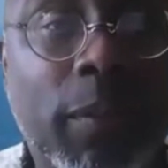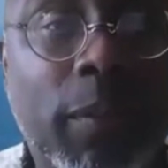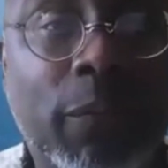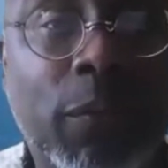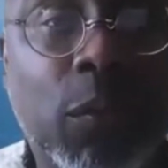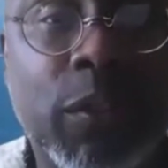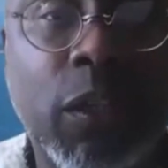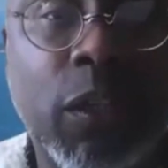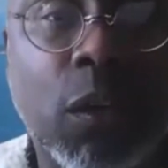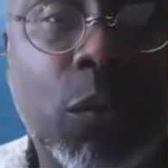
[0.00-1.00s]
influencing
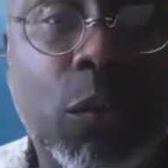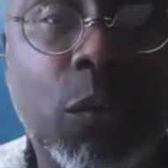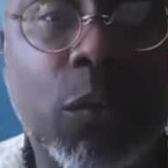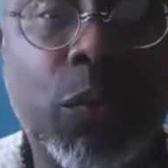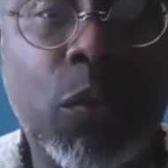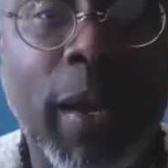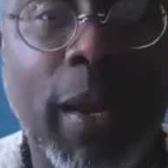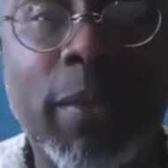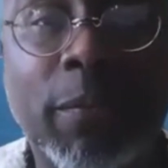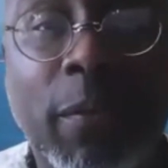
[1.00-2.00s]
the cultural
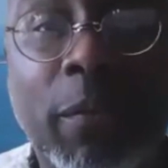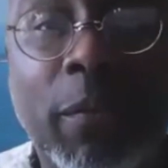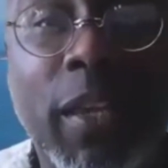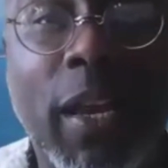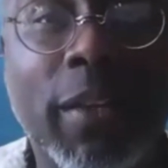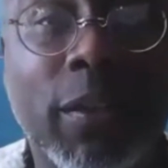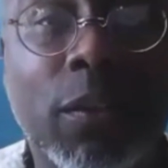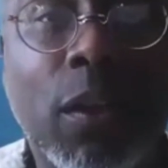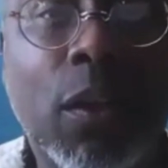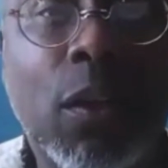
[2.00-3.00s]
norms by
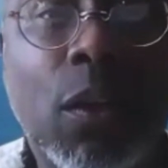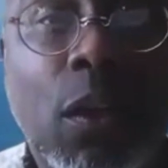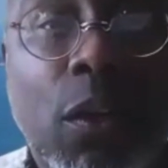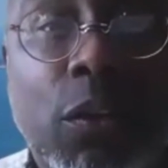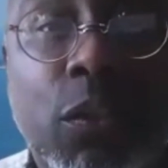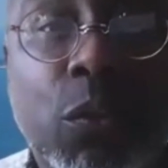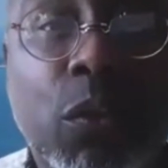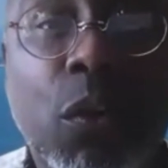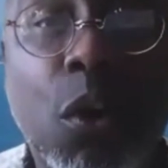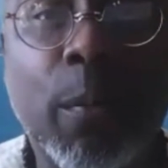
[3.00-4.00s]
emphasizing
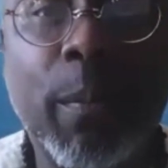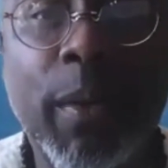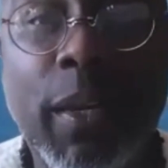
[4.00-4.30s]
social